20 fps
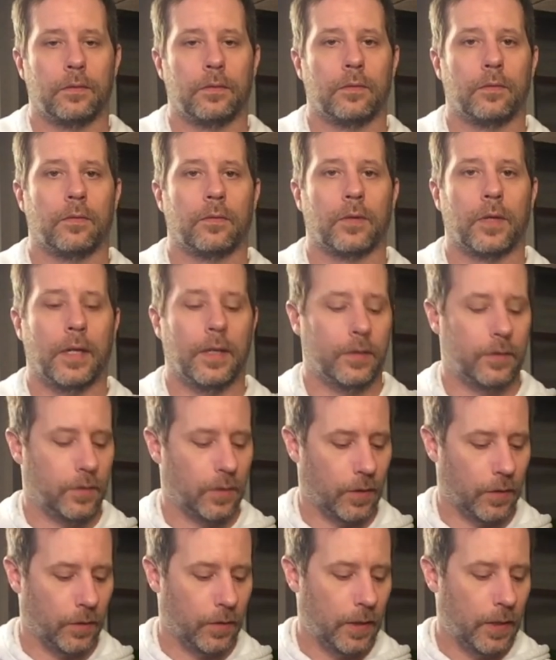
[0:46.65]
picked. Okay,
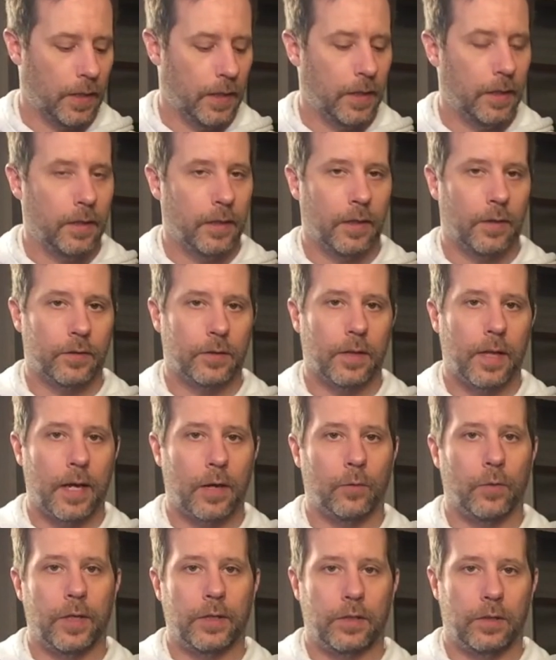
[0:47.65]
so now there's a lot
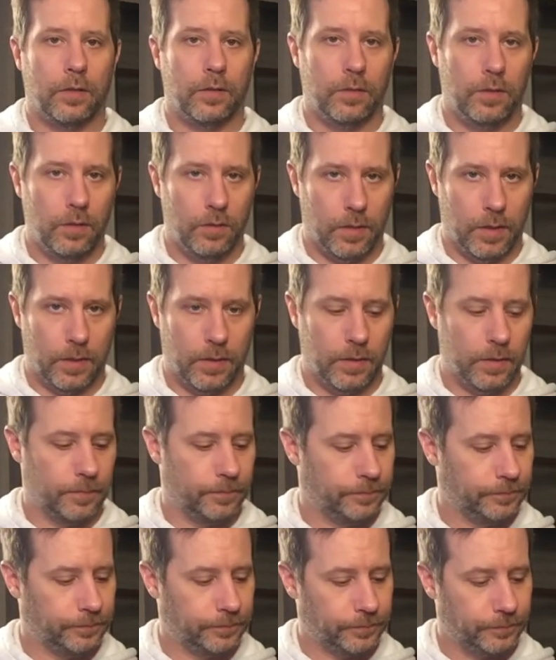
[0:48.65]
of ways you can do this.
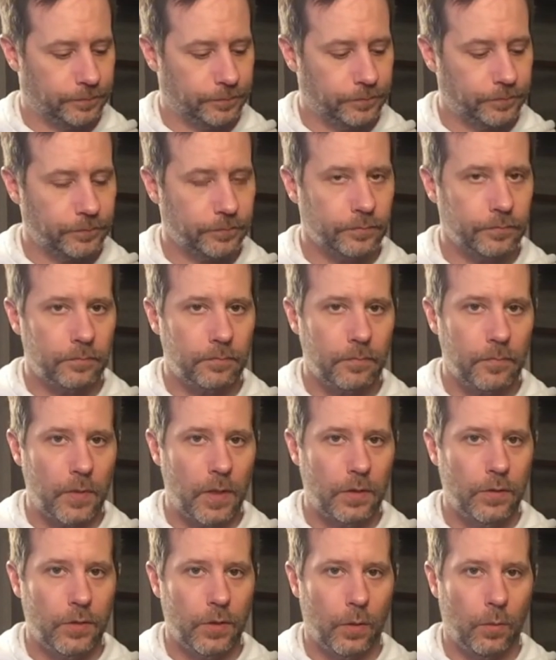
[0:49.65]

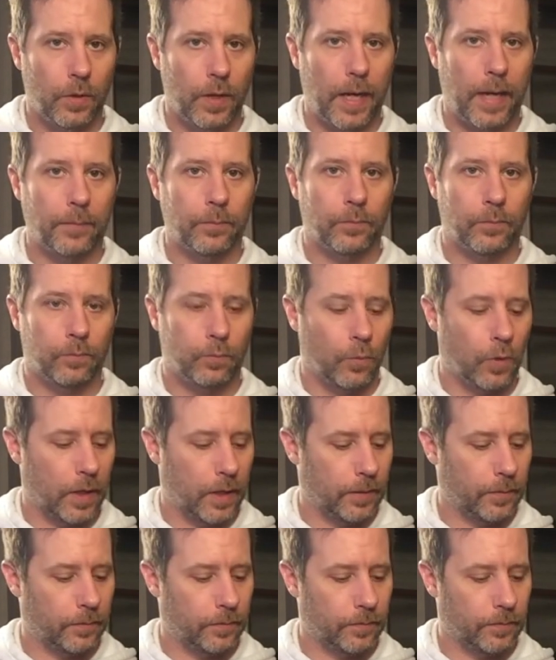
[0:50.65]
So what I'm
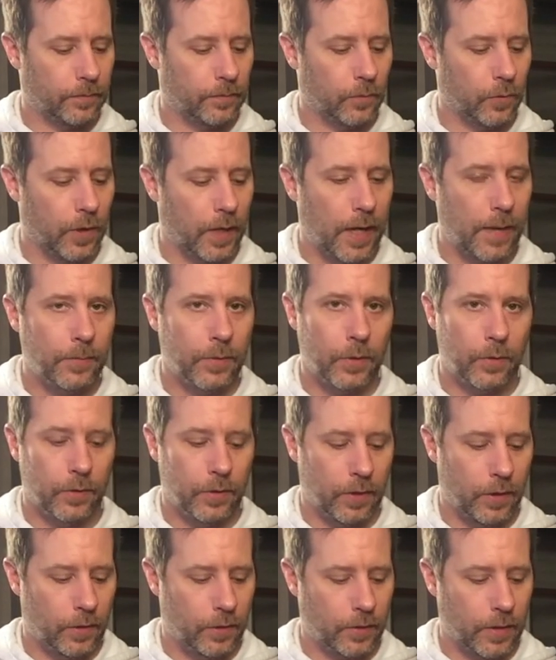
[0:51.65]

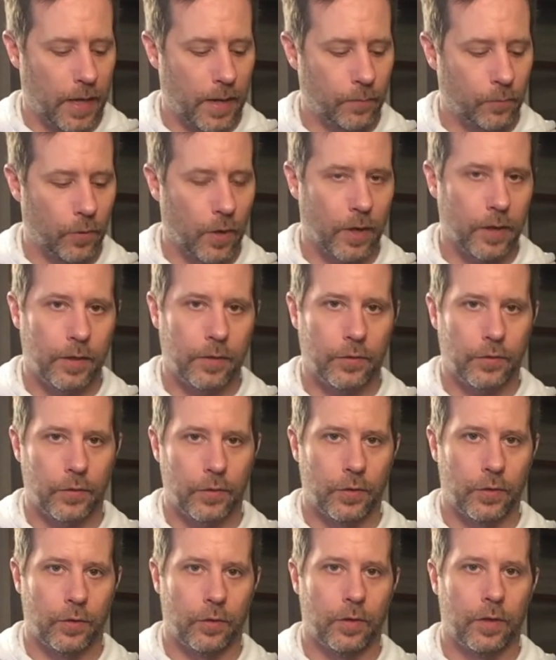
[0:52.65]
doing here is I'm running
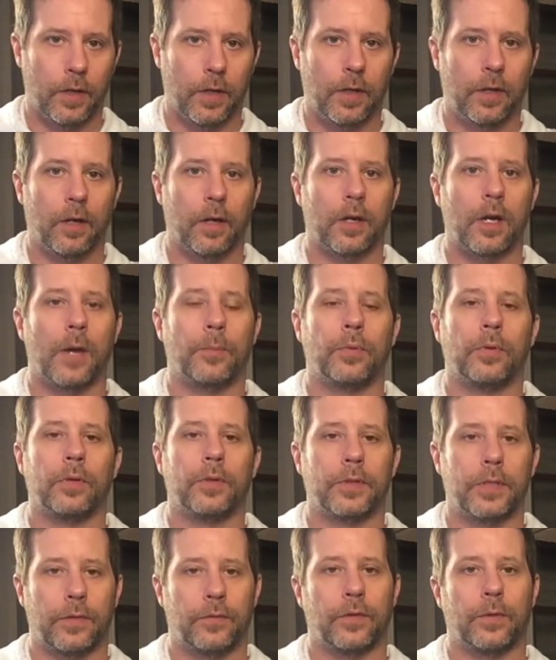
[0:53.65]
through a couple
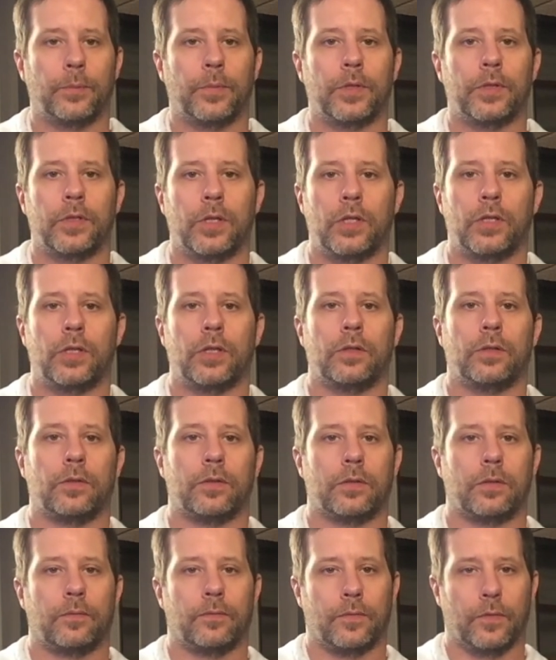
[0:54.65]
of different
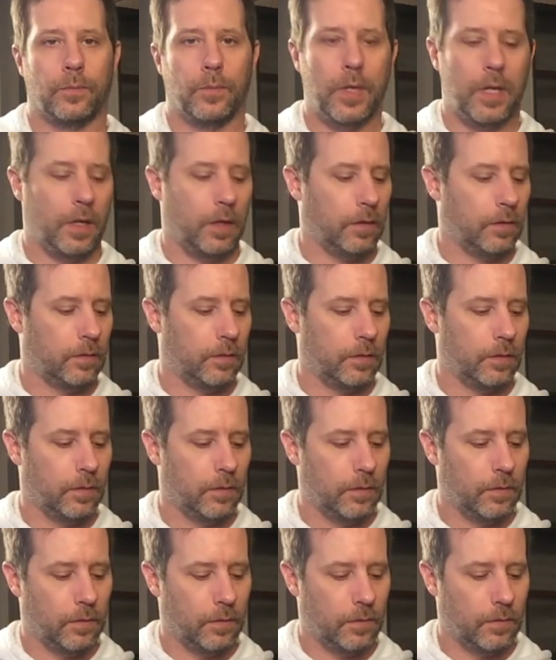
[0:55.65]
positions for me. The
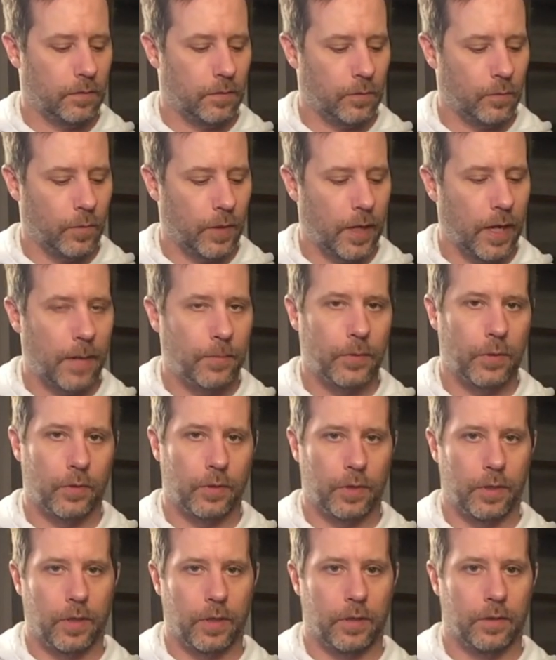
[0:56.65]
way I'm doing
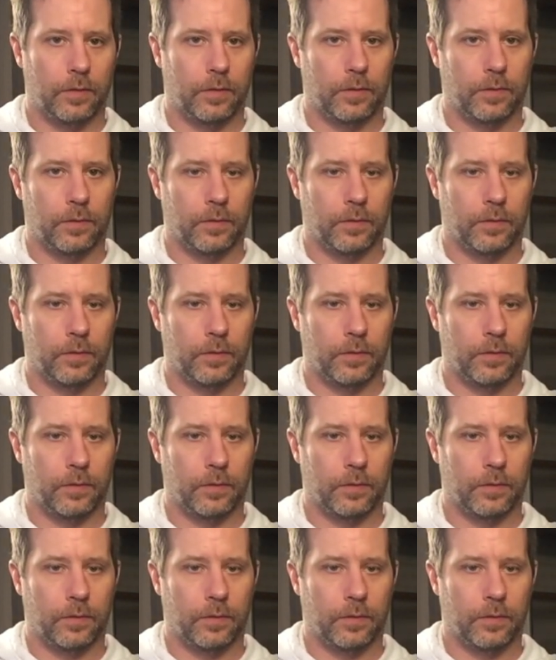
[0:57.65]
it here.